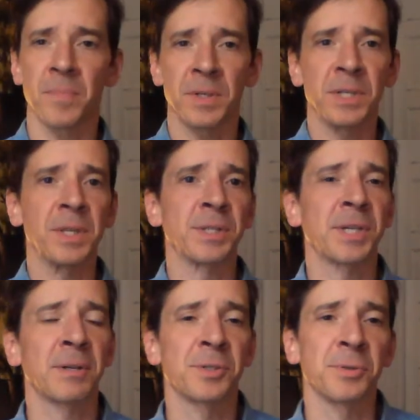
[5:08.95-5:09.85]
Indeed, they
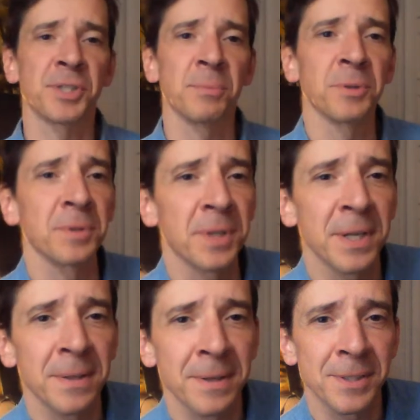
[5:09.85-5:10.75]
sound so similar that
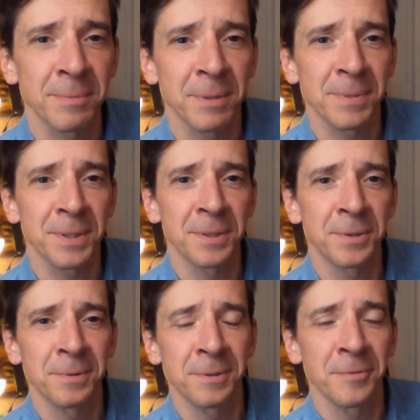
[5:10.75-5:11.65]
I sometimes get the
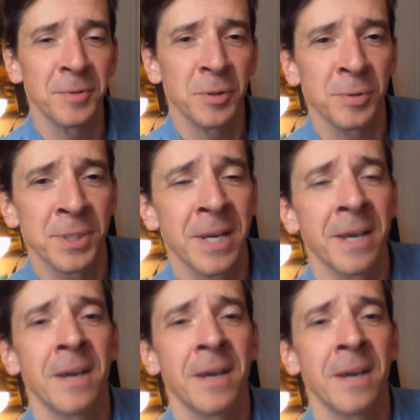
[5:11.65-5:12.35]
two confused.